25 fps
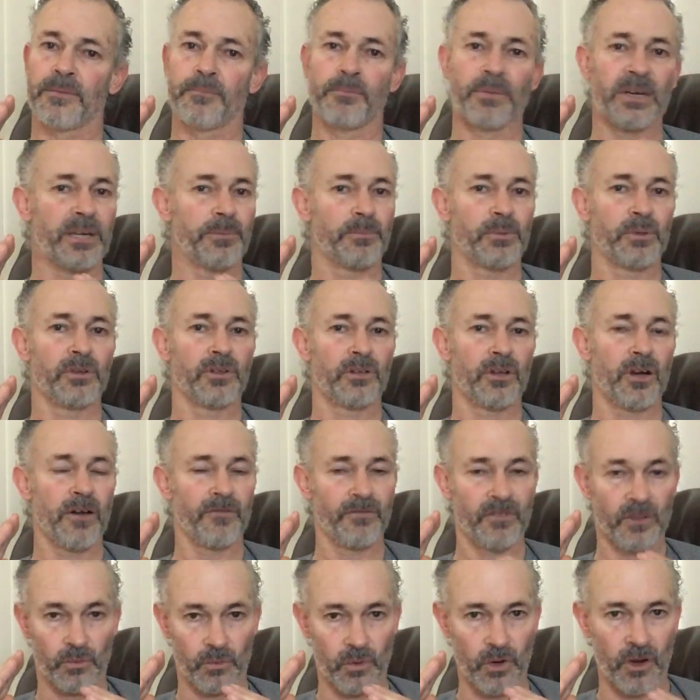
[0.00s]
people
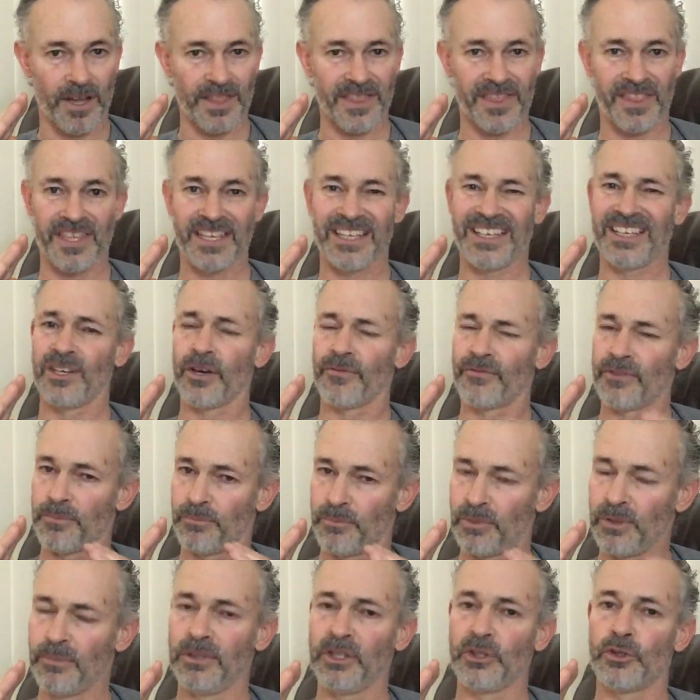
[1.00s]
of the right thinking of the
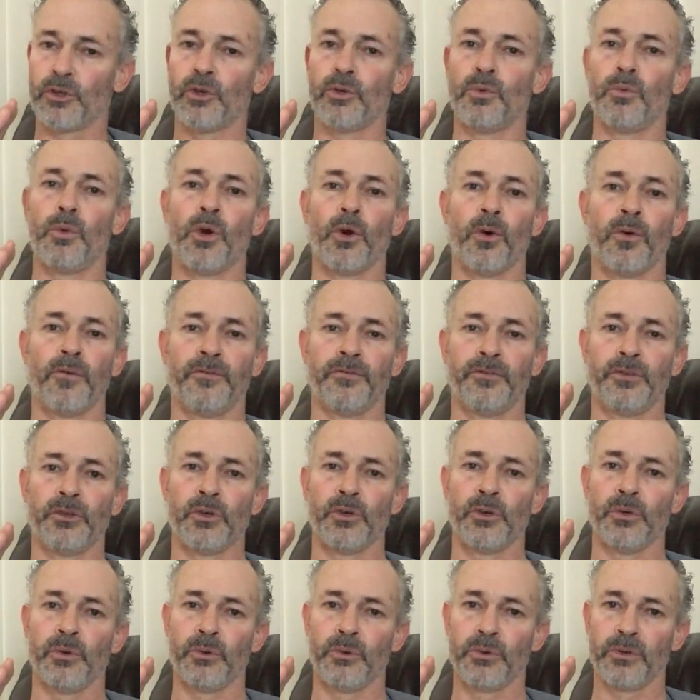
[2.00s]
biblical
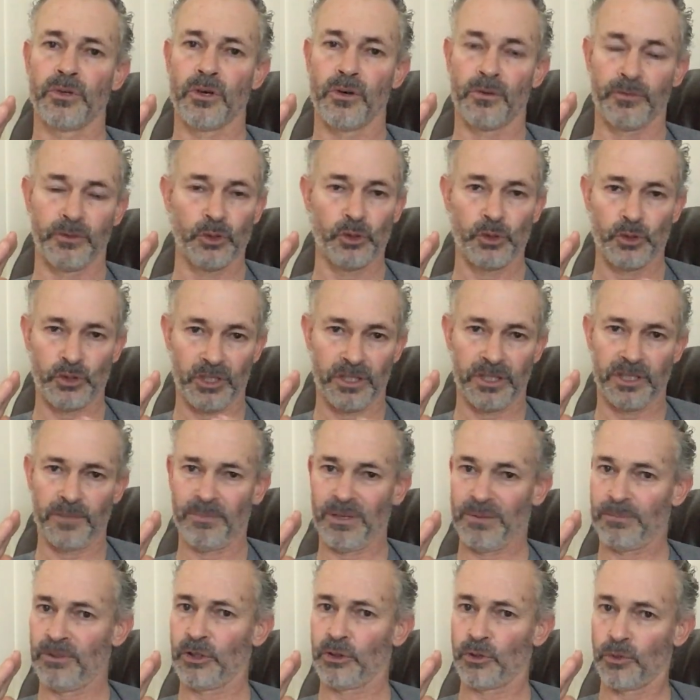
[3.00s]
worldview, using the
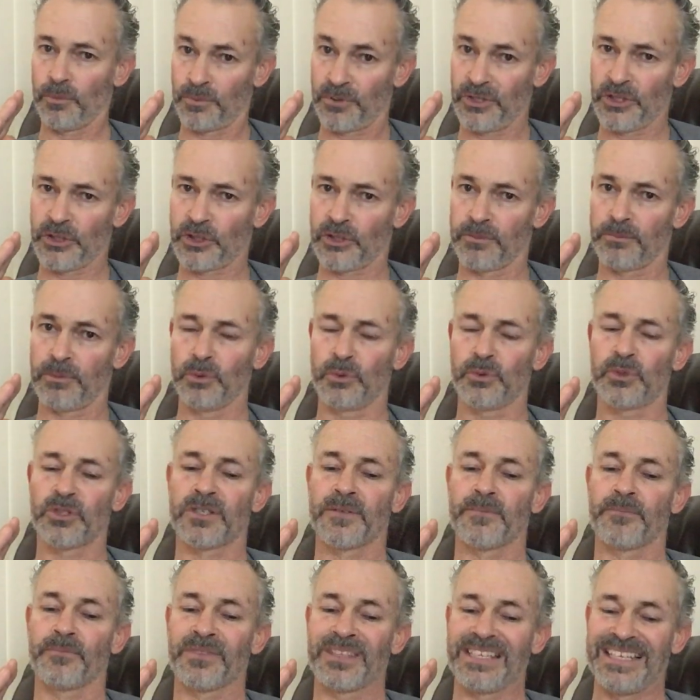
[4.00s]
biblical principles
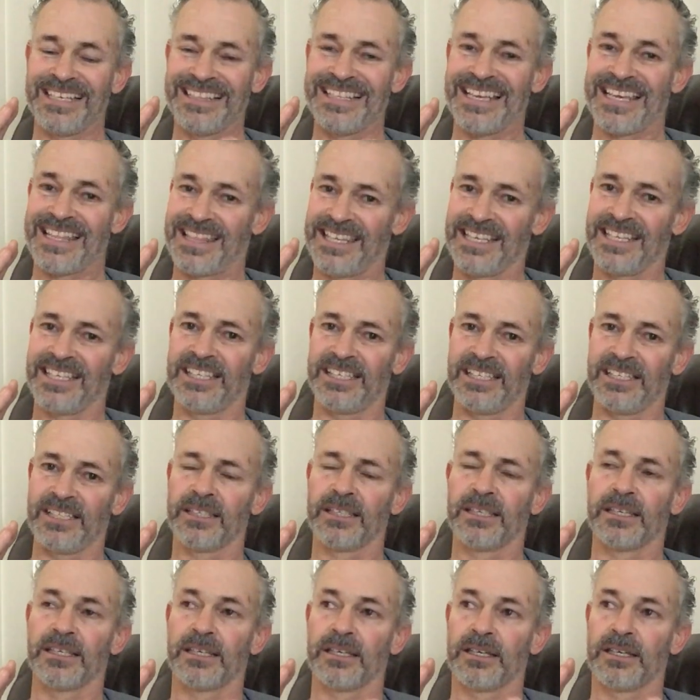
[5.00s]
in their thinking,